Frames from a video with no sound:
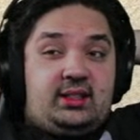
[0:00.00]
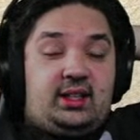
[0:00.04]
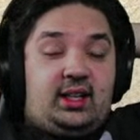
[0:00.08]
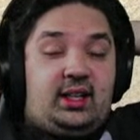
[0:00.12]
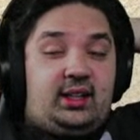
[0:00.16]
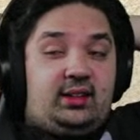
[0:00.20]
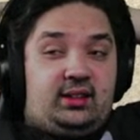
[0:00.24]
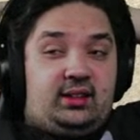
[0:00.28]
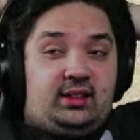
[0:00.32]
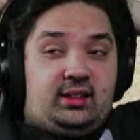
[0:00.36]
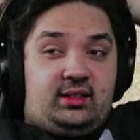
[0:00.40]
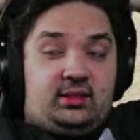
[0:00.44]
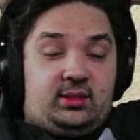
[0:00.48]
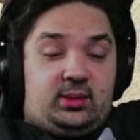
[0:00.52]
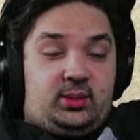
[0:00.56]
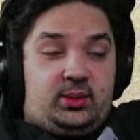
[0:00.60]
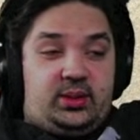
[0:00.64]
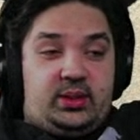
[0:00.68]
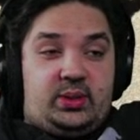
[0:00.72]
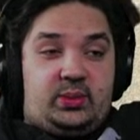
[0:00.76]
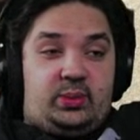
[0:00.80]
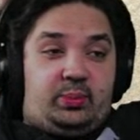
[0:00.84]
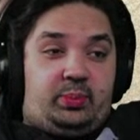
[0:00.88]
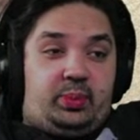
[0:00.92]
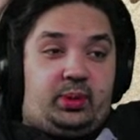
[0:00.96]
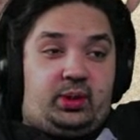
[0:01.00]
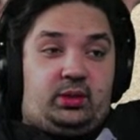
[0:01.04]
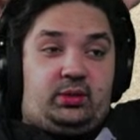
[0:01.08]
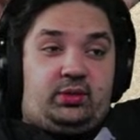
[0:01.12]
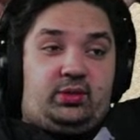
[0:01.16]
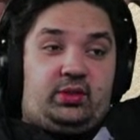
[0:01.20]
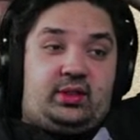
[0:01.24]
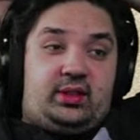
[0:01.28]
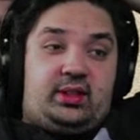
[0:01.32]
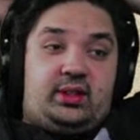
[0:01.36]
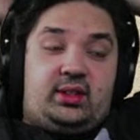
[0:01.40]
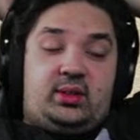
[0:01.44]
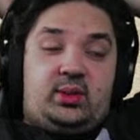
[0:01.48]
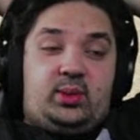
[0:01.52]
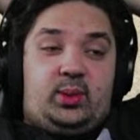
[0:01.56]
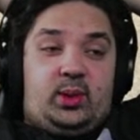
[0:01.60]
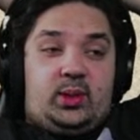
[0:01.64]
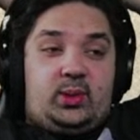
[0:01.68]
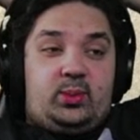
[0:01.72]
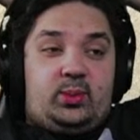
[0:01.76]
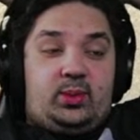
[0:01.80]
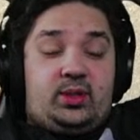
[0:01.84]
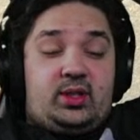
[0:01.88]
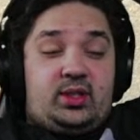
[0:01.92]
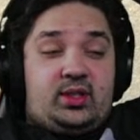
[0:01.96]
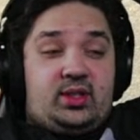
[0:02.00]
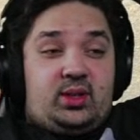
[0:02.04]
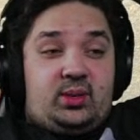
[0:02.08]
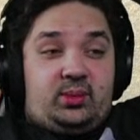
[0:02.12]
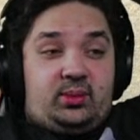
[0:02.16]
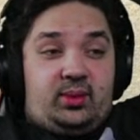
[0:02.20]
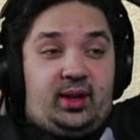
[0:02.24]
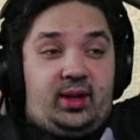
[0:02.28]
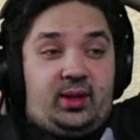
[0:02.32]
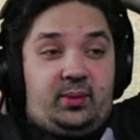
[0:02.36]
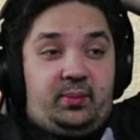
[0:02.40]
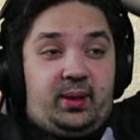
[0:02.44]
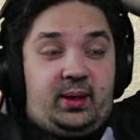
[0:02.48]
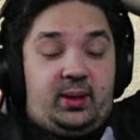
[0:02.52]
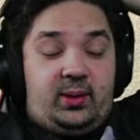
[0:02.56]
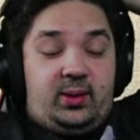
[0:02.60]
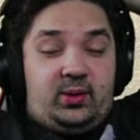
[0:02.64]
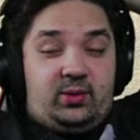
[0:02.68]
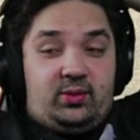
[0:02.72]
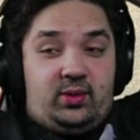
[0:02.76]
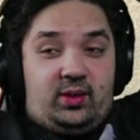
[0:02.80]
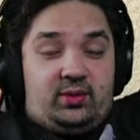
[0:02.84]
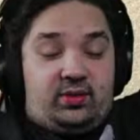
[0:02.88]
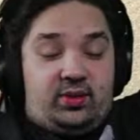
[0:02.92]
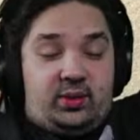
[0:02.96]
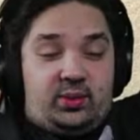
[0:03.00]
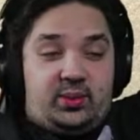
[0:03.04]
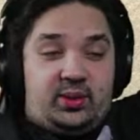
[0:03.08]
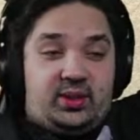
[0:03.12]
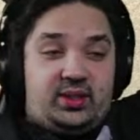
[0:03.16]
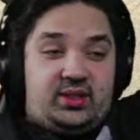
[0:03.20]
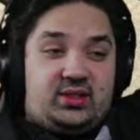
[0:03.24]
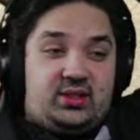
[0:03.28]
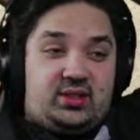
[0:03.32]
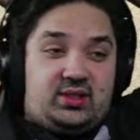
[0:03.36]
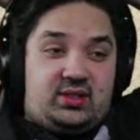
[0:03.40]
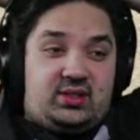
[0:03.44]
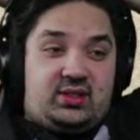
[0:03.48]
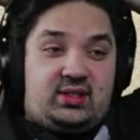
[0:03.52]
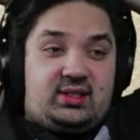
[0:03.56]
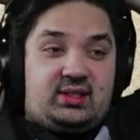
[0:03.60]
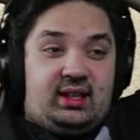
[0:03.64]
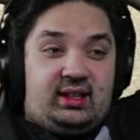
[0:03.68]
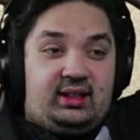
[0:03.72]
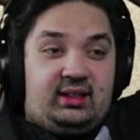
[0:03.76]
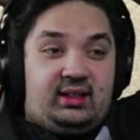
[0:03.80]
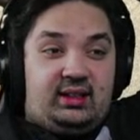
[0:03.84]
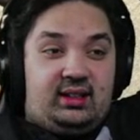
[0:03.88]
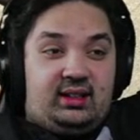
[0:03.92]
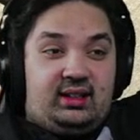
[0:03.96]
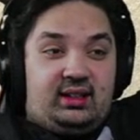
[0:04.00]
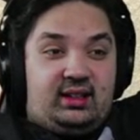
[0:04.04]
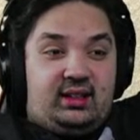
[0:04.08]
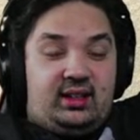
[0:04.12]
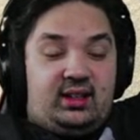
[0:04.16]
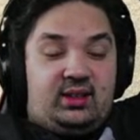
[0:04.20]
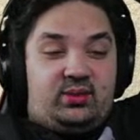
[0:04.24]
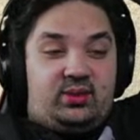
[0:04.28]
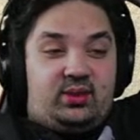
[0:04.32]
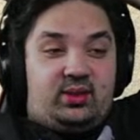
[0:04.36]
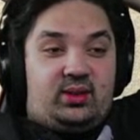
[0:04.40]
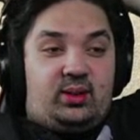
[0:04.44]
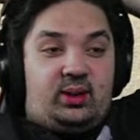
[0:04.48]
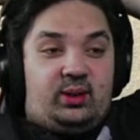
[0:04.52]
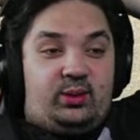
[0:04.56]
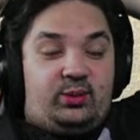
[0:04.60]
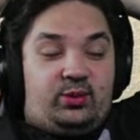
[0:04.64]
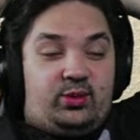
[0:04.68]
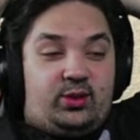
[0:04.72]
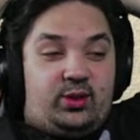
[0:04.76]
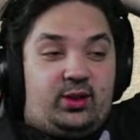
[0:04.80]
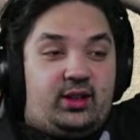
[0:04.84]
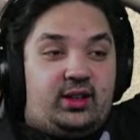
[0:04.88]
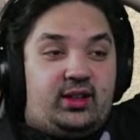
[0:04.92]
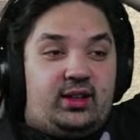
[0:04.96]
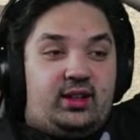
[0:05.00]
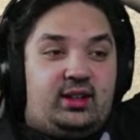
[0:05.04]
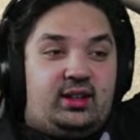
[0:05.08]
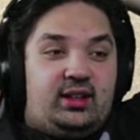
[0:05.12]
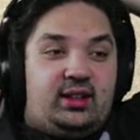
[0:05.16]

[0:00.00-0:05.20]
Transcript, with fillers: I think the duels were perfect. The duels were just the right amount of everyone's just sending it, having great fun.